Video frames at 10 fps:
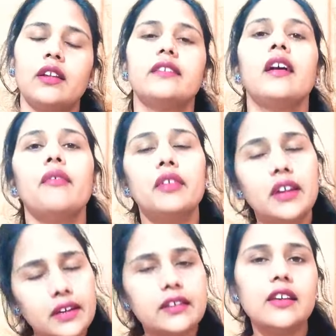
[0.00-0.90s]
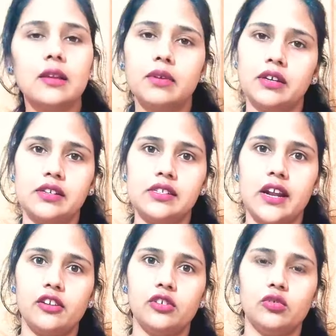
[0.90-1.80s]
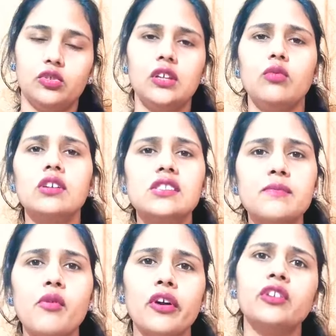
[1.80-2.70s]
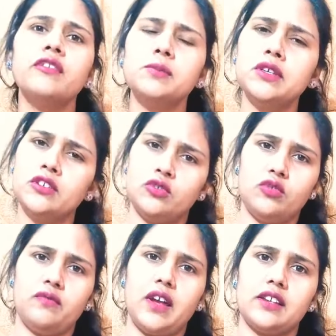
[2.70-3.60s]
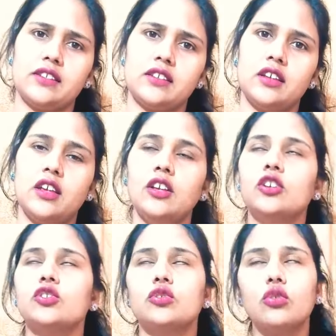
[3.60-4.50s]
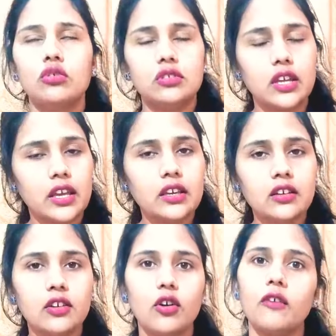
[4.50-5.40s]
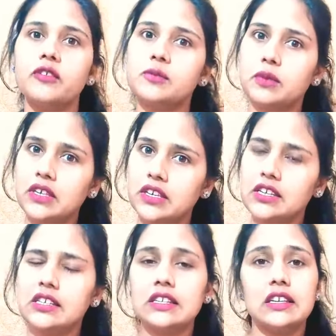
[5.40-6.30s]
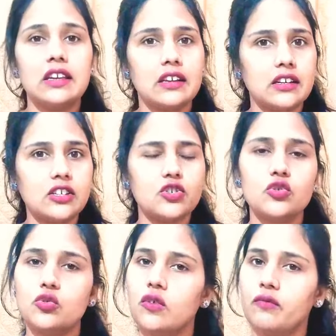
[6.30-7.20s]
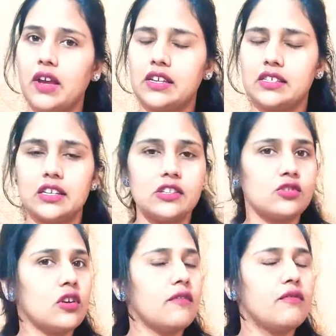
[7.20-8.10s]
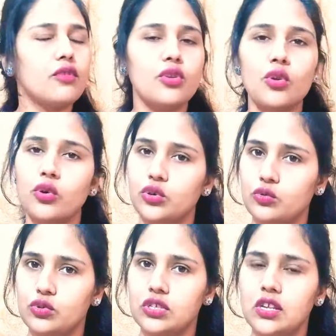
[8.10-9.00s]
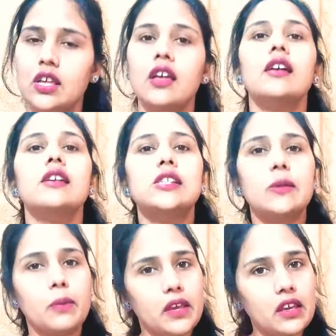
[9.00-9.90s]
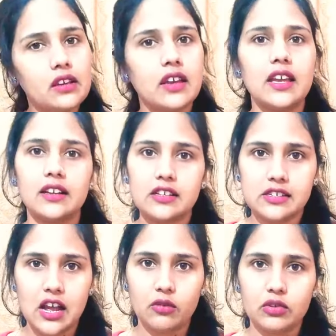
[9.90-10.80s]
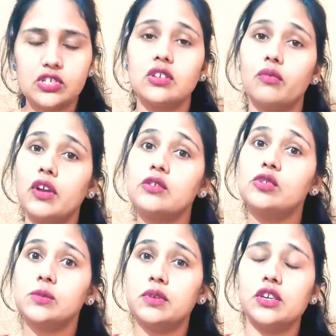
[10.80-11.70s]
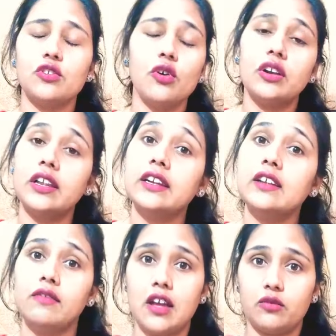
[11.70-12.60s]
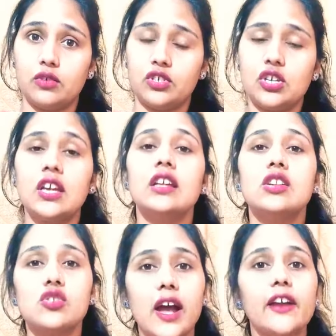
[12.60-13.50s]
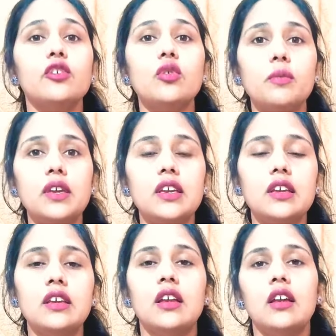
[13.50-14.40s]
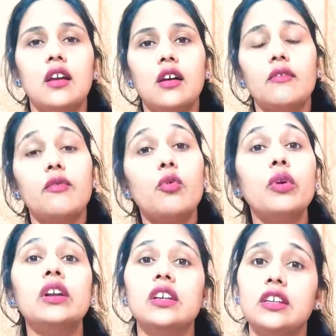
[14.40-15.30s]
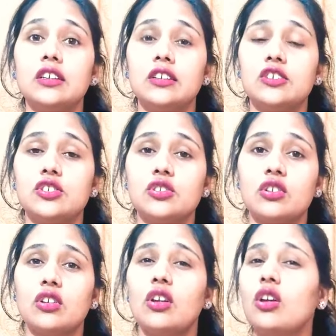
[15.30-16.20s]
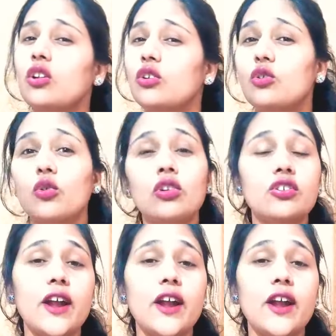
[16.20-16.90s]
Definitely they'll be understanding you. Then what's the point of speaking too fast? So don't think of speaking English too fast. It's of no use. Speak English language the way you speak your native language. Try to be fluent in English. Don't